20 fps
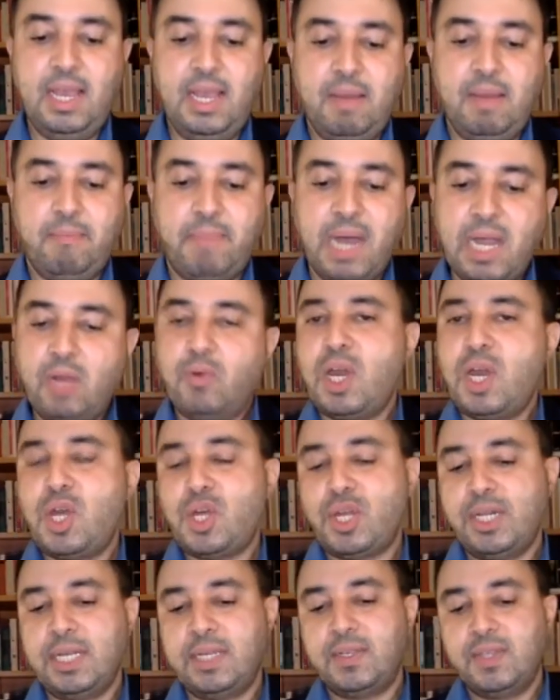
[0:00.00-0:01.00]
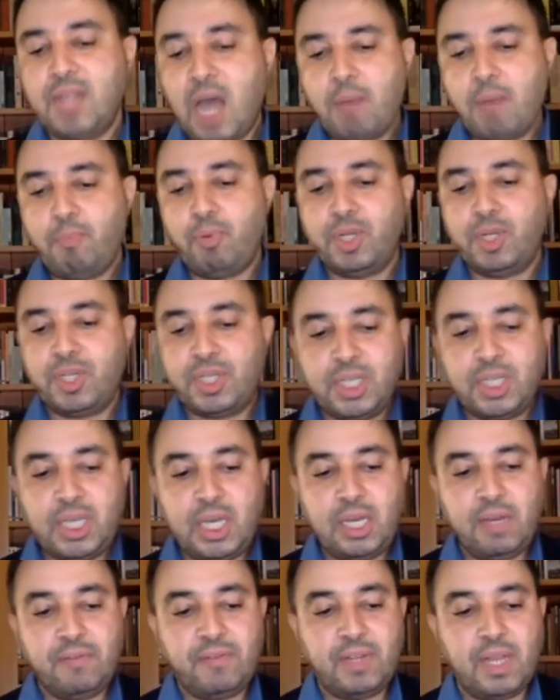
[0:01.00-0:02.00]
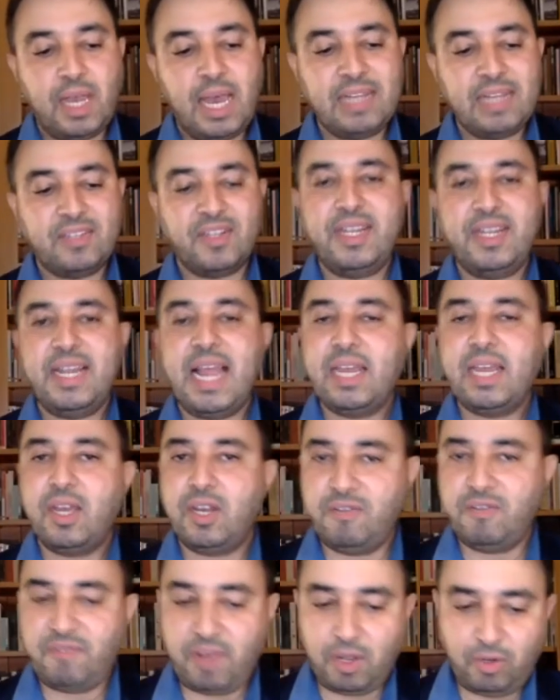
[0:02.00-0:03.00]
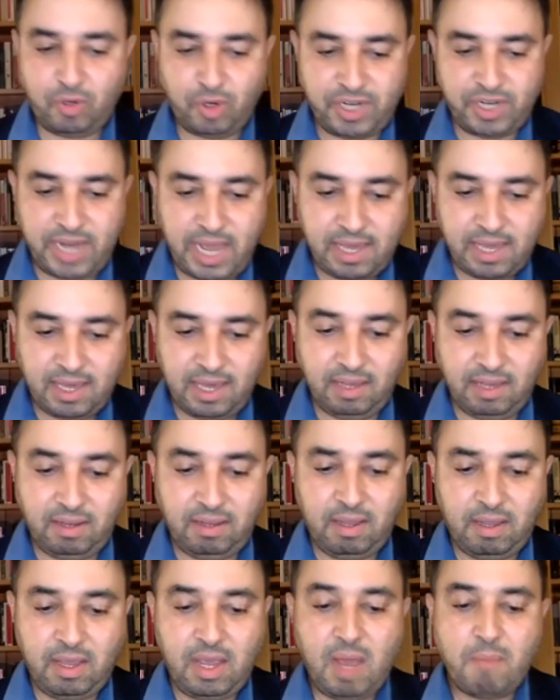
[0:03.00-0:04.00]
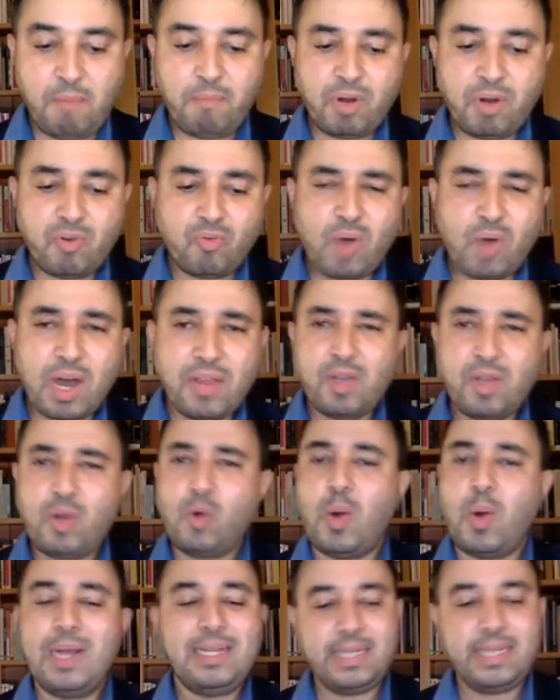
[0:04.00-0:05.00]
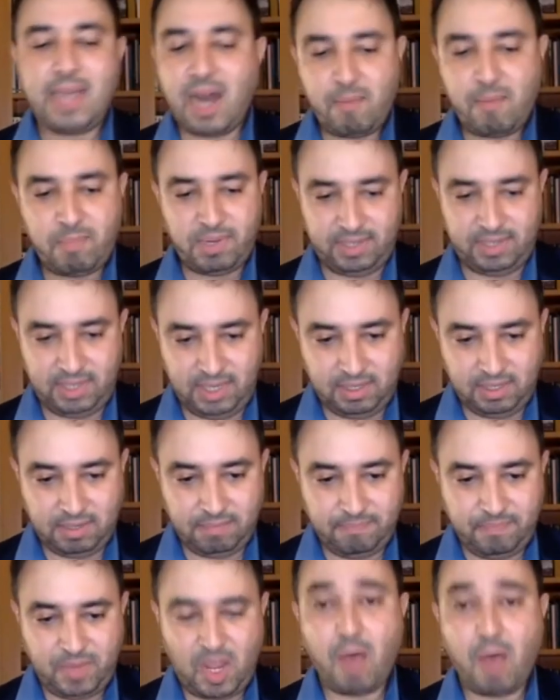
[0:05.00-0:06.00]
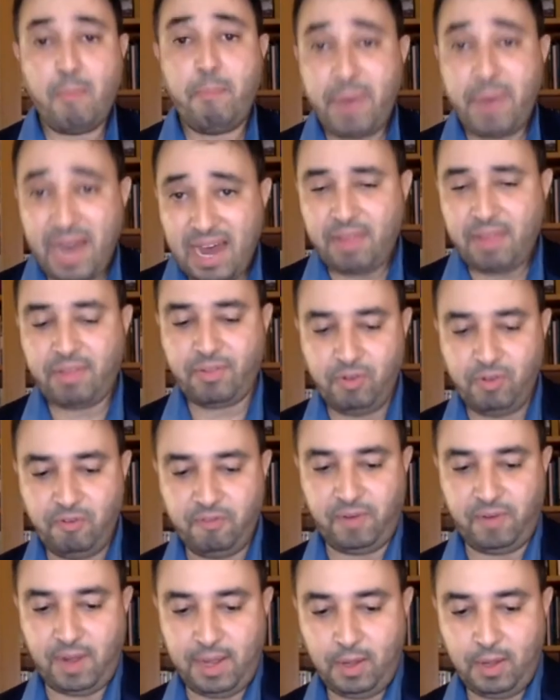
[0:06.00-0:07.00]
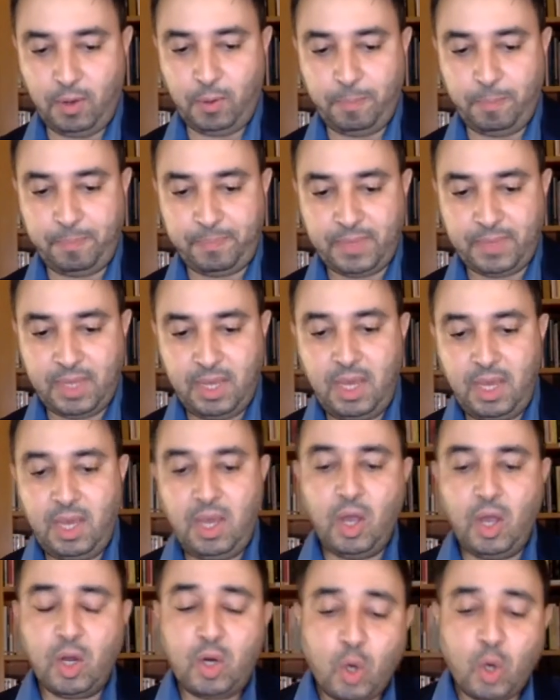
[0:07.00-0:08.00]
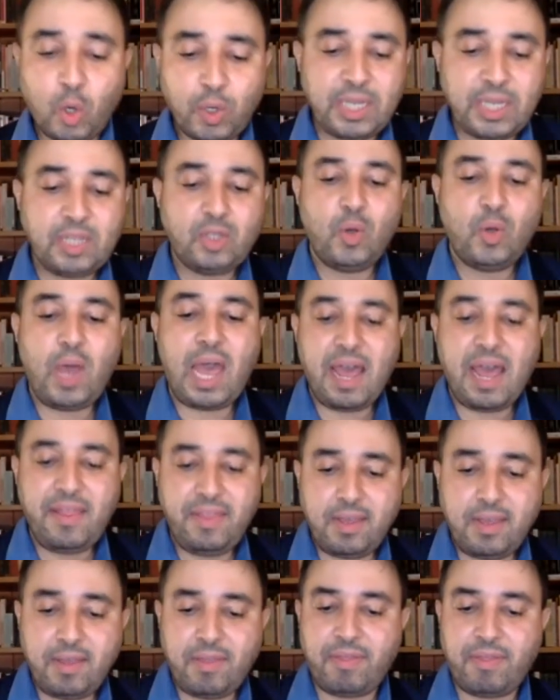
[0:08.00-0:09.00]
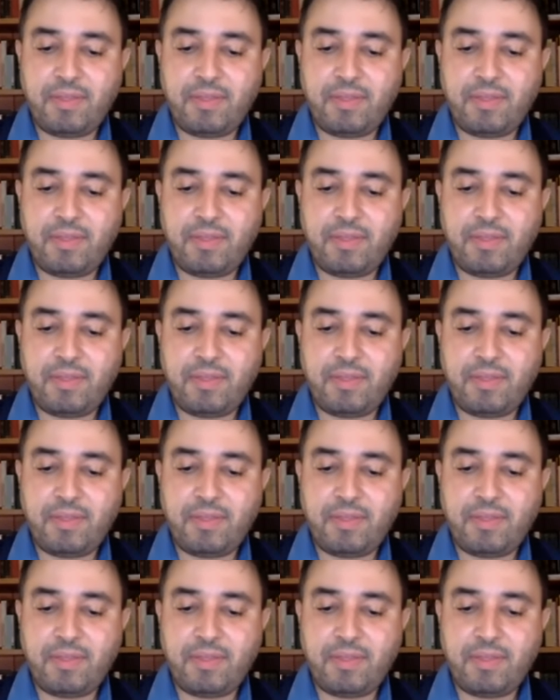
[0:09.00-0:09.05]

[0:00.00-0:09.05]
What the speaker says: migration is not perceived as a negative undertaking, but rather quite the opposite, a path to follow. According to a hadith